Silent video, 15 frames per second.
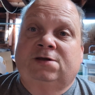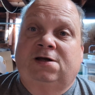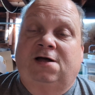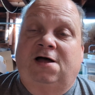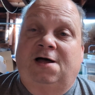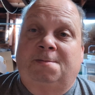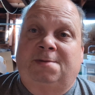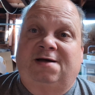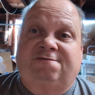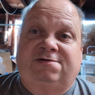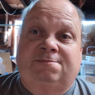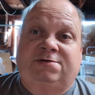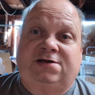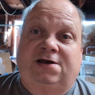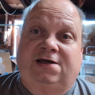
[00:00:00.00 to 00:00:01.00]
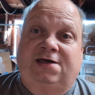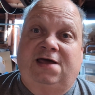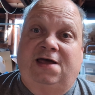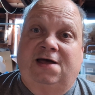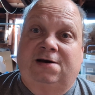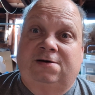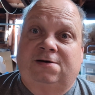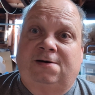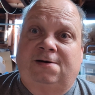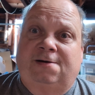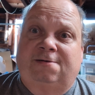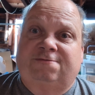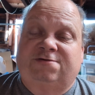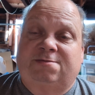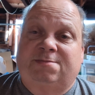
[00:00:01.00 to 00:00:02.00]
I've emptied a can
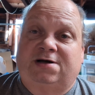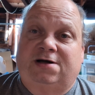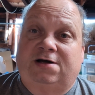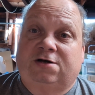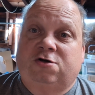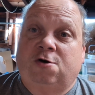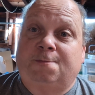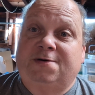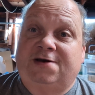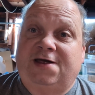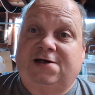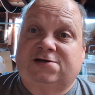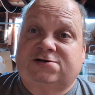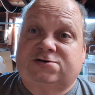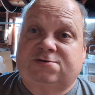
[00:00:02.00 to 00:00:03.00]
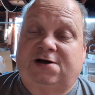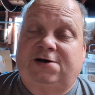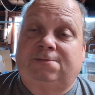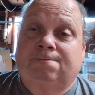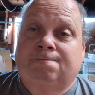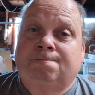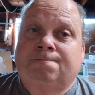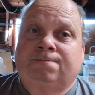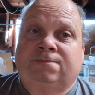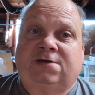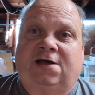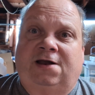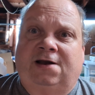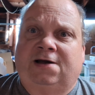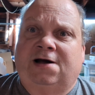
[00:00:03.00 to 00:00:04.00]
of Copenhagen Straight,
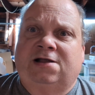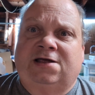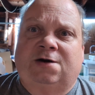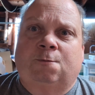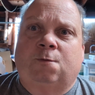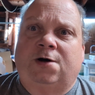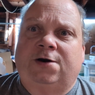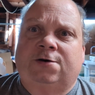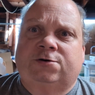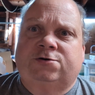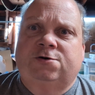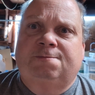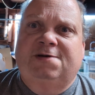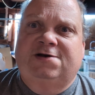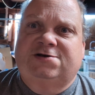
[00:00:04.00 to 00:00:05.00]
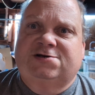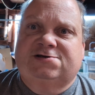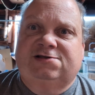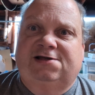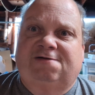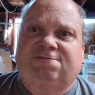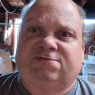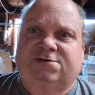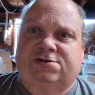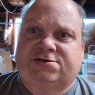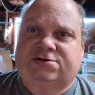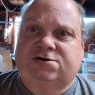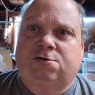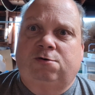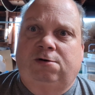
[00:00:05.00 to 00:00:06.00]
and I got like 1 or 2 pinches left of the
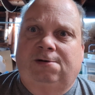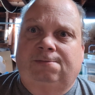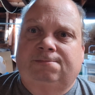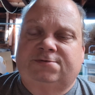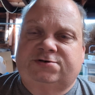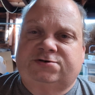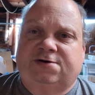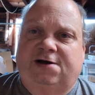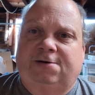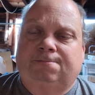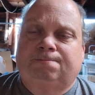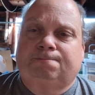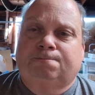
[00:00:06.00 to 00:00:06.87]
Skull Straight.